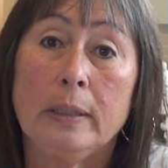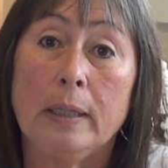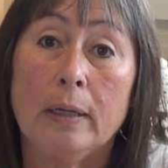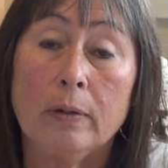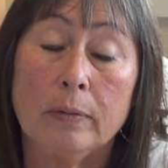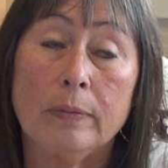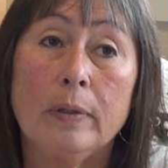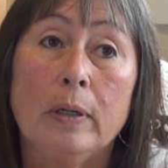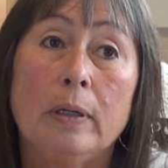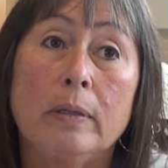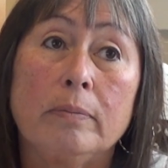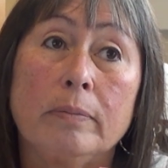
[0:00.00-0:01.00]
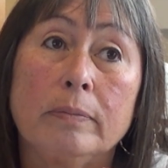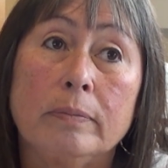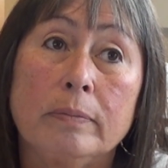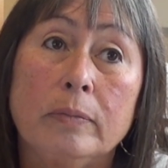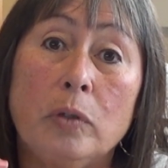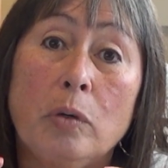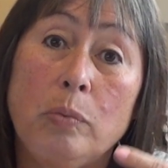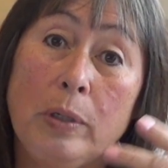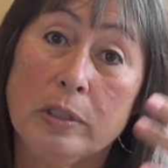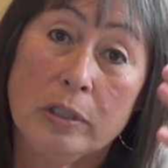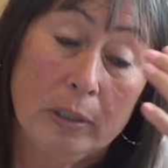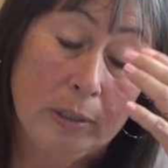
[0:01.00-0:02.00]
Now,
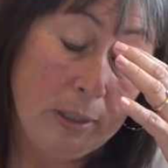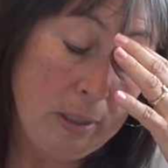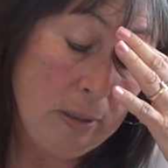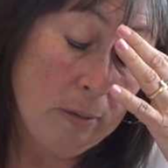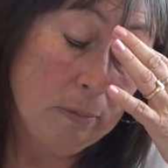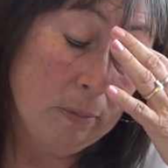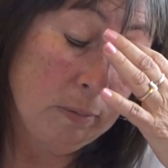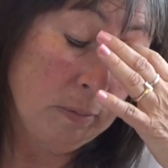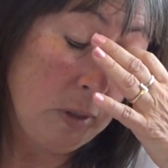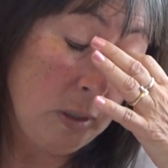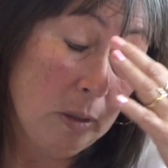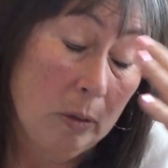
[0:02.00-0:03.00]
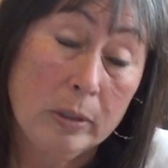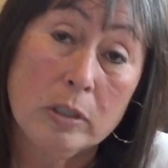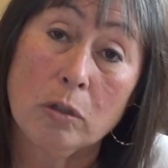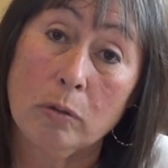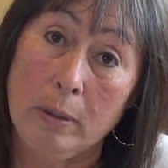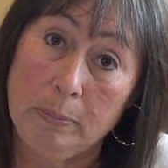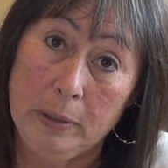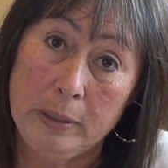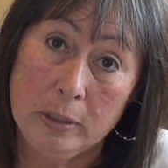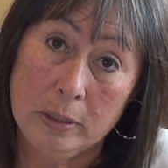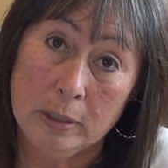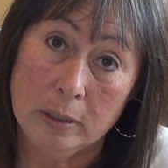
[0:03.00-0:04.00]
originally, you know, it's a great
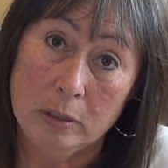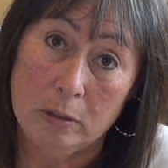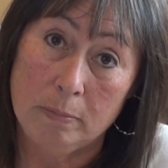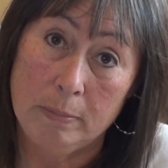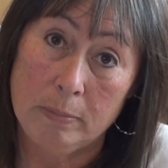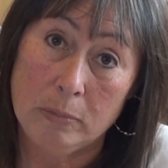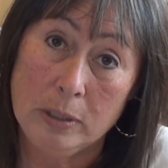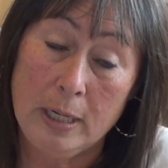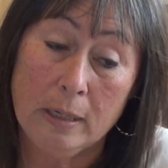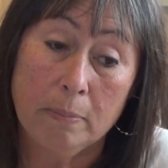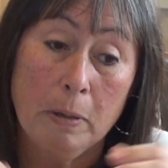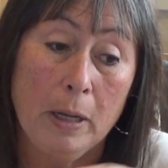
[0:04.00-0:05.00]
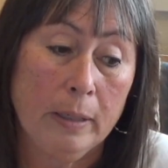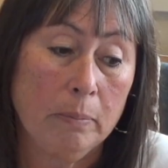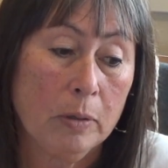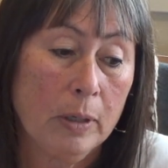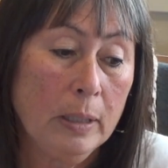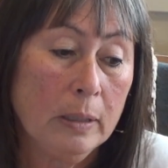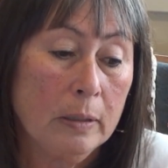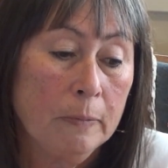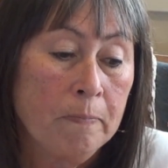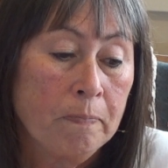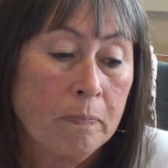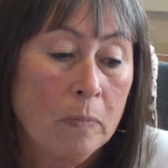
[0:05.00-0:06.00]
place to take a potty break.
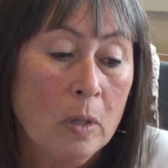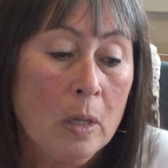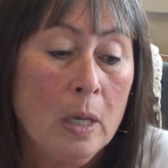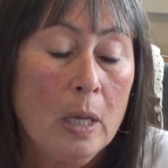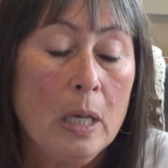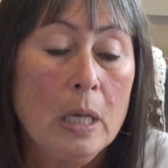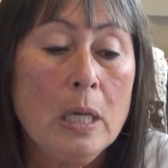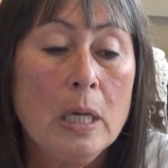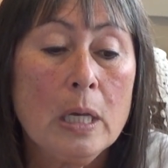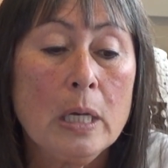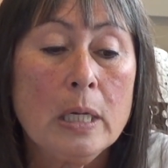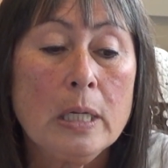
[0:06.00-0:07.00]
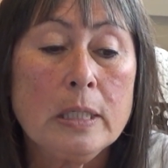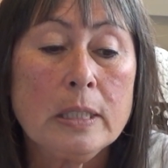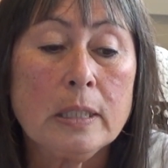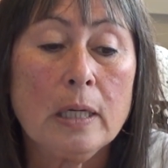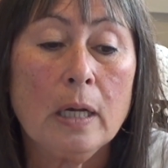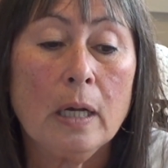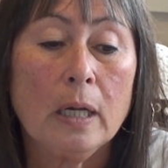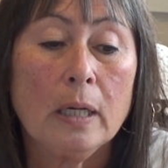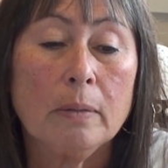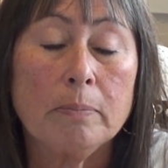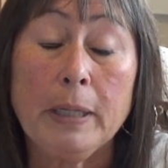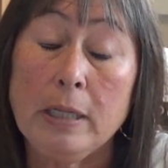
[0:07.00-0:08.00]
And,
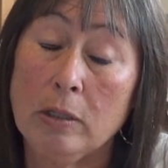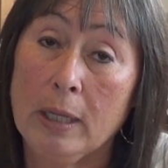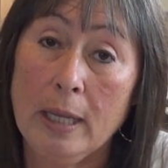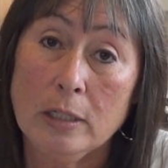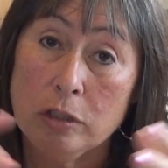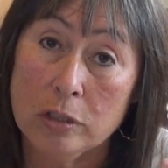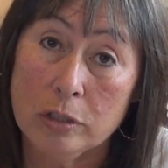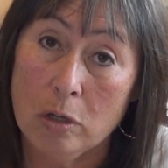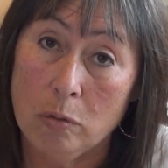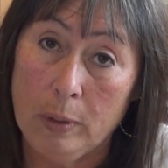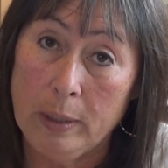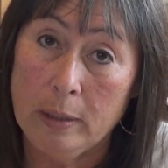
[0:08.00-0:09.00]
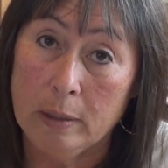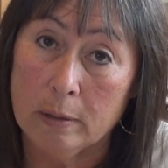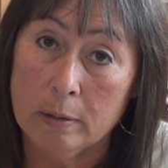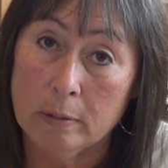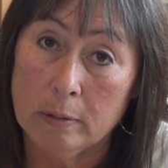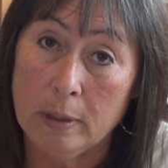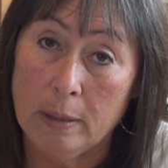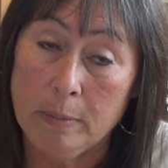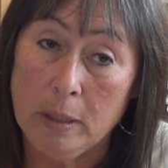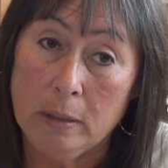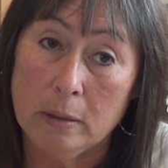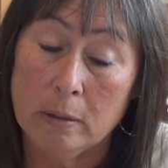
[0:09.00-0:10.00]
but you can't just go in there. I
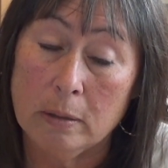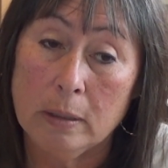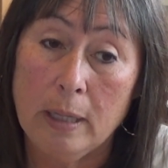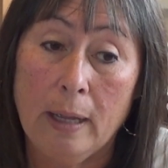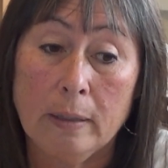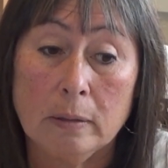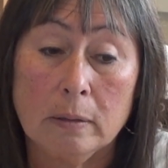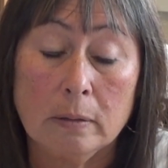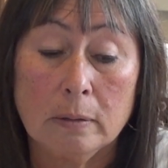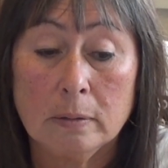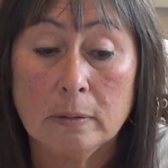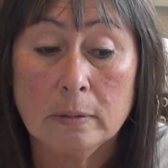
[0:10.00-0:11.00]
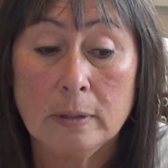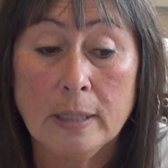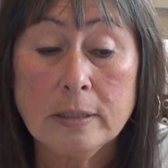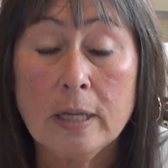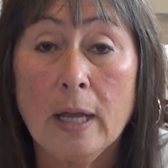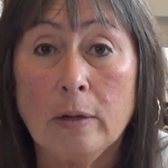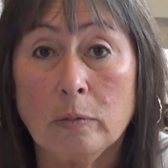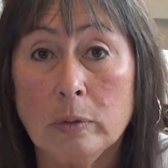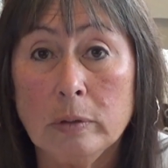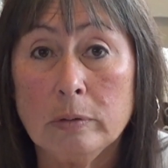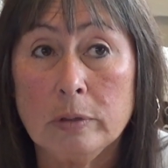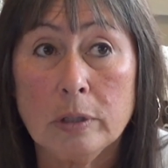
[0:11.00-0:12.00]
mean, that's kind of
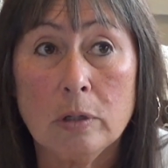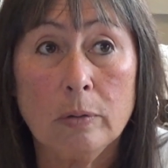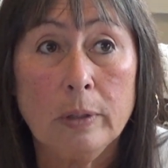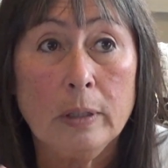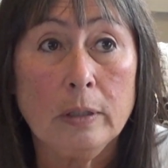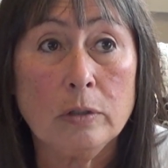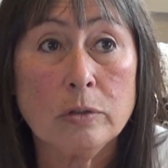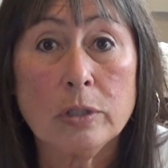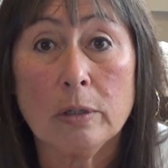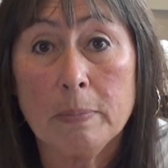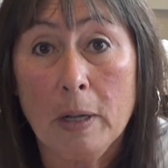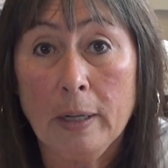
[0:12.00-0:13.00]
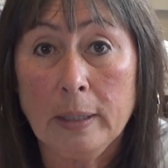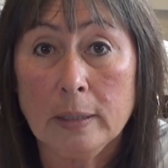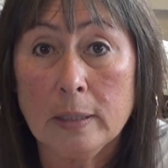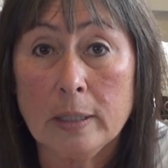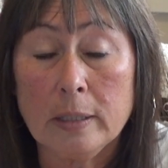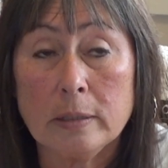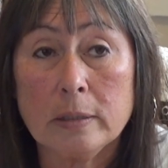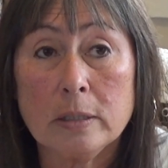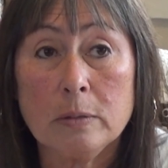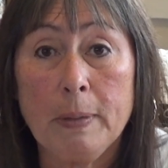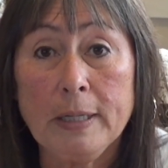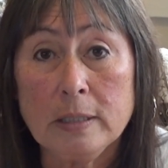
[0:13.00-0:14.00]
rude to go in and use their potty and not
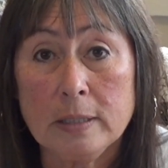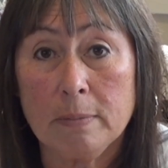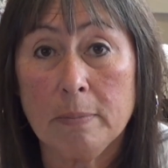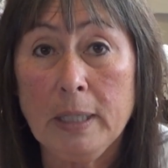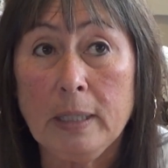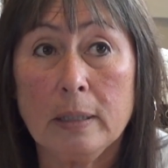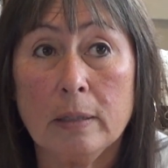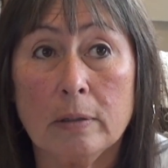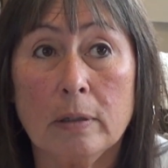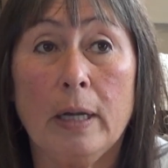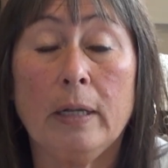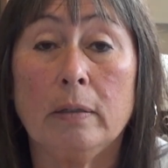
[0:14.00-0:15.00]
spend some money there.